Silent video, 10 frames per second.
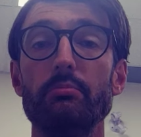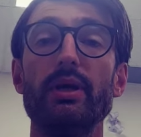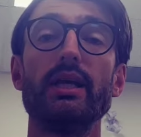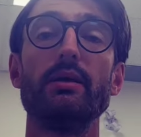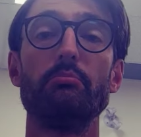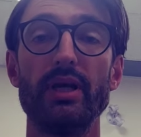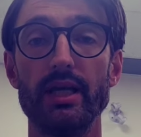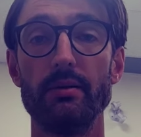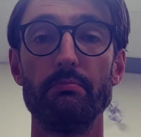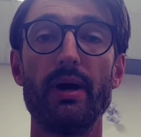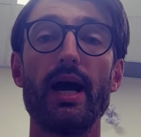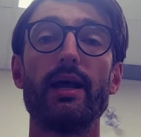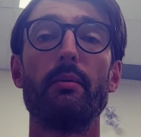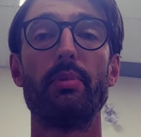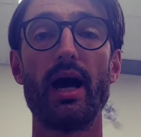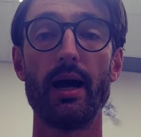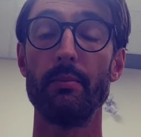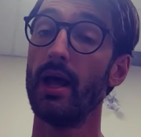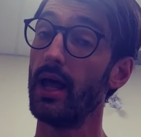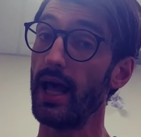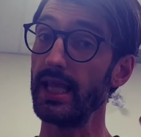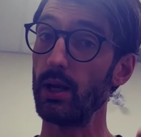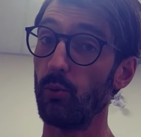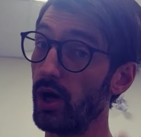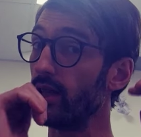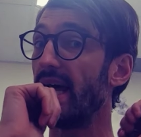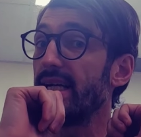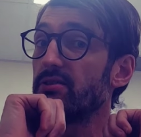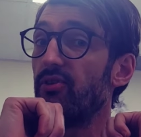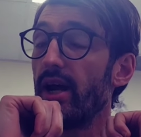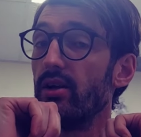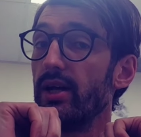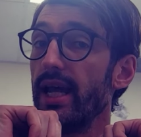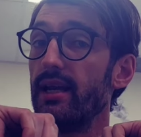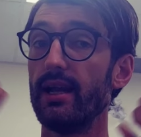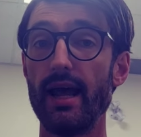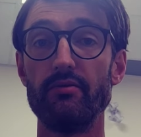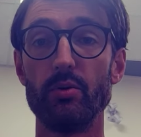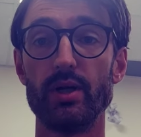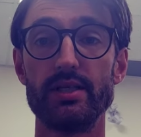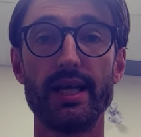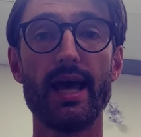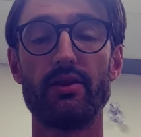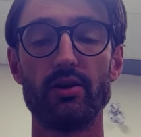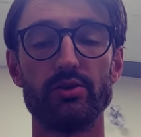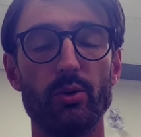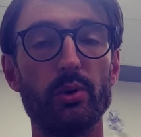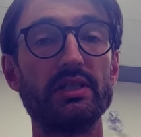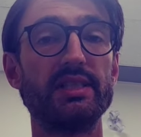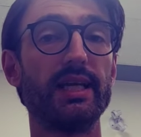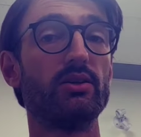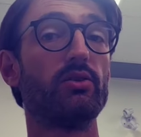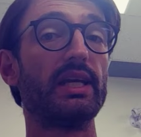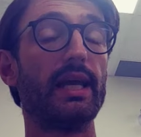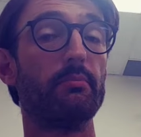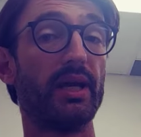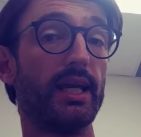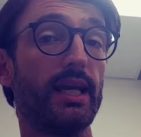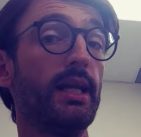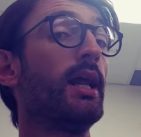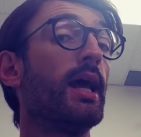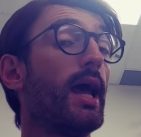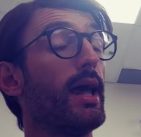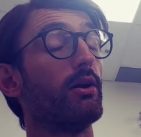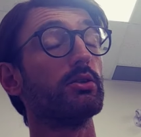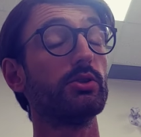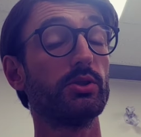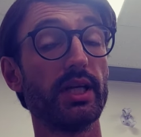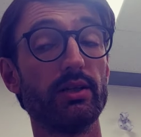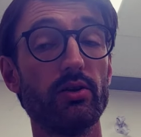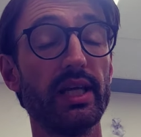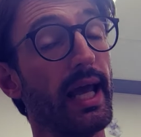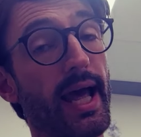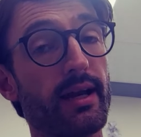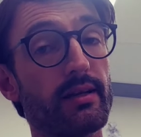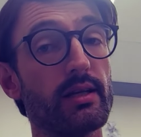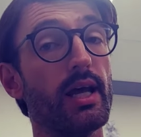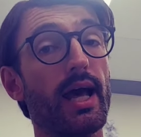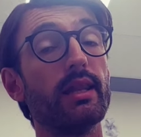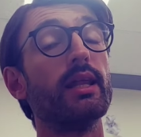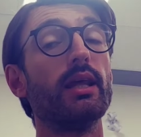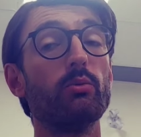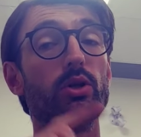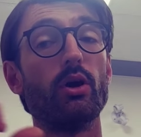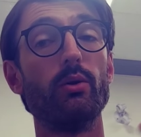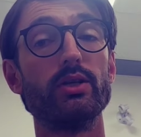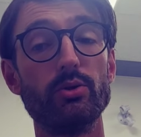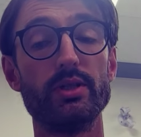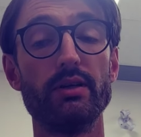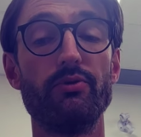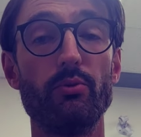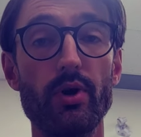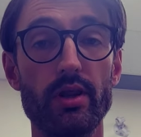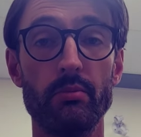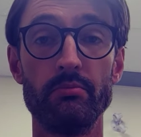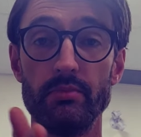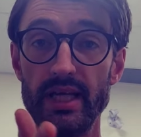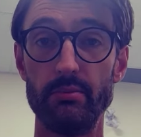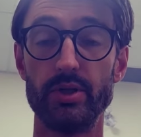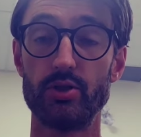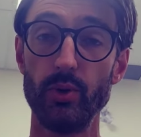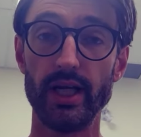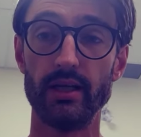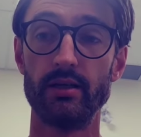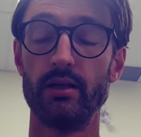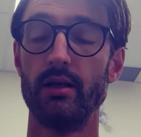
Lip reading: bing, bing, ba da ba, and then one last final hit, everyone together. So it would signal the beginning and also signal the end, and then they would go into a different rhythm in between.